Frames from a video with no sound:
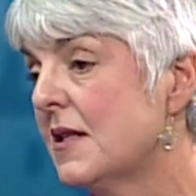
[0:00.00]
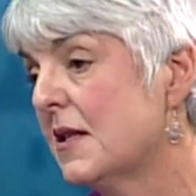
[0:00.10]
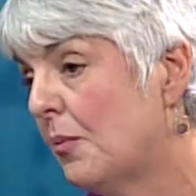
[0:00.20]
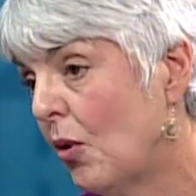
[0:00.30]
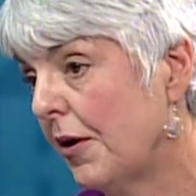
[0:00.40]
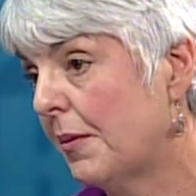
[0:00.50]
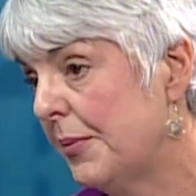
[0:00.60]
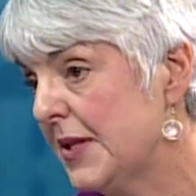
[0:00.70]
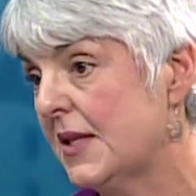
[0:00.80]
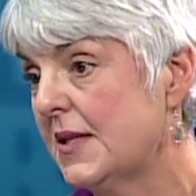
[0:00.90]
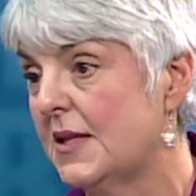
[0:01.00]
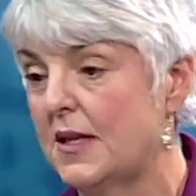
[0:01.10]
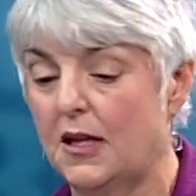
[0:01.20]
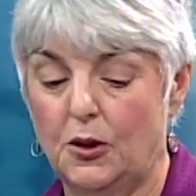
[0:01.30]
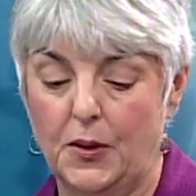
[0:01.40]
to support businesses,
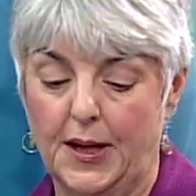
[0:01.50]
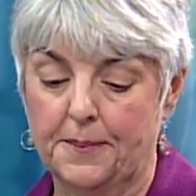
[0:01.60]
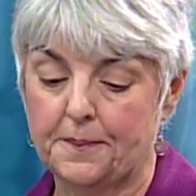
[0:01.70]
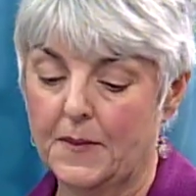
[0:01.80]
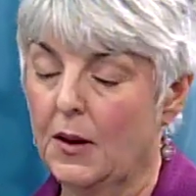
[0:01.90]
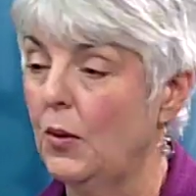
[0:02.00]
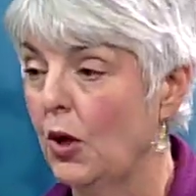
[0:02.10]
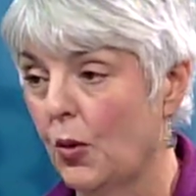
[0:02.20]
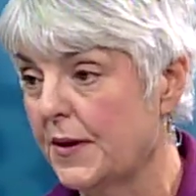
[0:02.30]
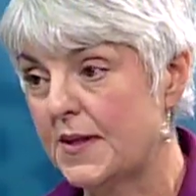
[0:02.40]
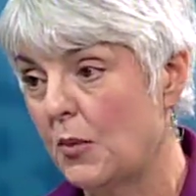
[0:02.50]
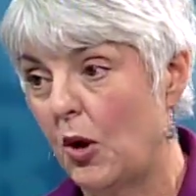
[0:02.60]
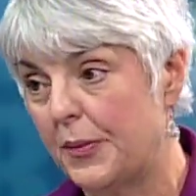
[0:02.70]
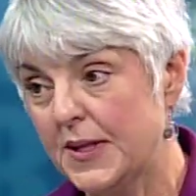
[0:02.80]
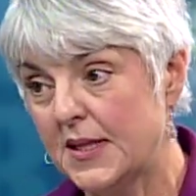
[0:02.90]
including we lowered the
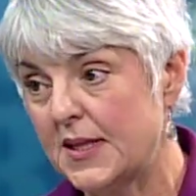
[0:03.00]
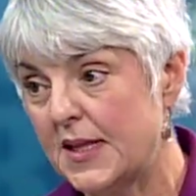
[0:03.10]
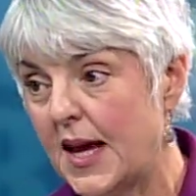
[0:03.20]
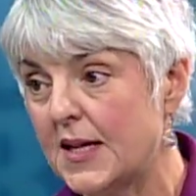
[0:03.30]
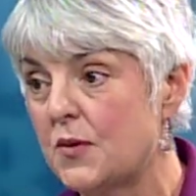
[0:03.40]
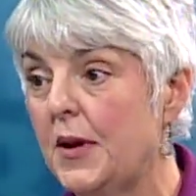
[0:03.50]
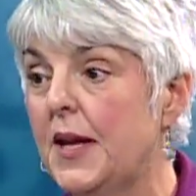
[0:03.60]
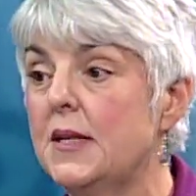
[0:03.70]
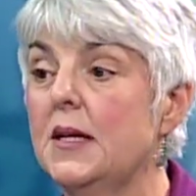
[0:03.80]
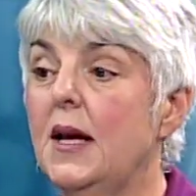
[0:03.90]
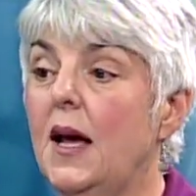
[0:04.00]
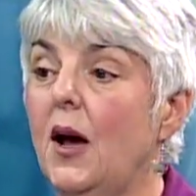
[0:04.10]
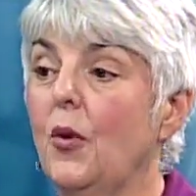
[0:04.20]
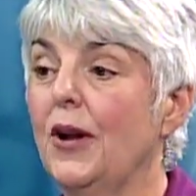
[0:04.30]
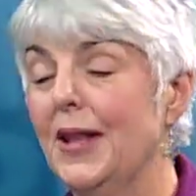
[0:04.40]
small business tax rate,
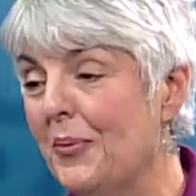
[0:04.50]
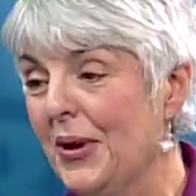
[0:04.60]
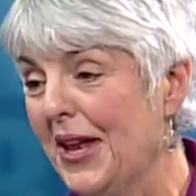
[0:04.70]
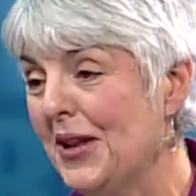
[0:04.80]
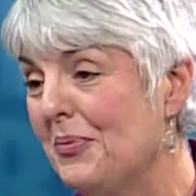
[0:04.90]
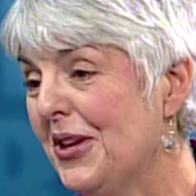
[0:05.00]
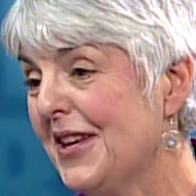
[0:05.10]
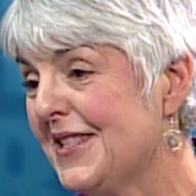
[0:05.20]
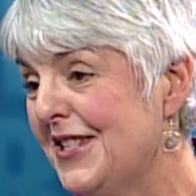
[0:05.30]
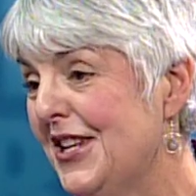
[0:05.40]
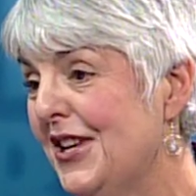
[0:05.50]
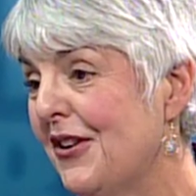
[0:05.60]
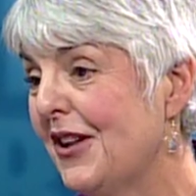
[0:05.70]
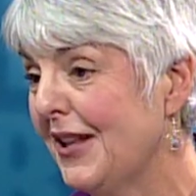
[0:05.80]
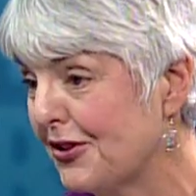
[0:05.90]
we're eliminating PST
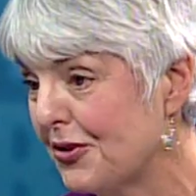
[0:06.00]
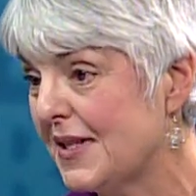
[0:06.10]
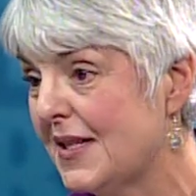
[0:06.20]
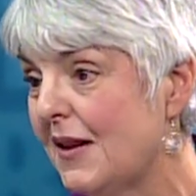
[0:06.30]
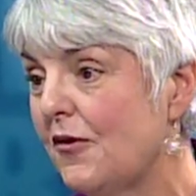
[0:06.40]
on electricity electricity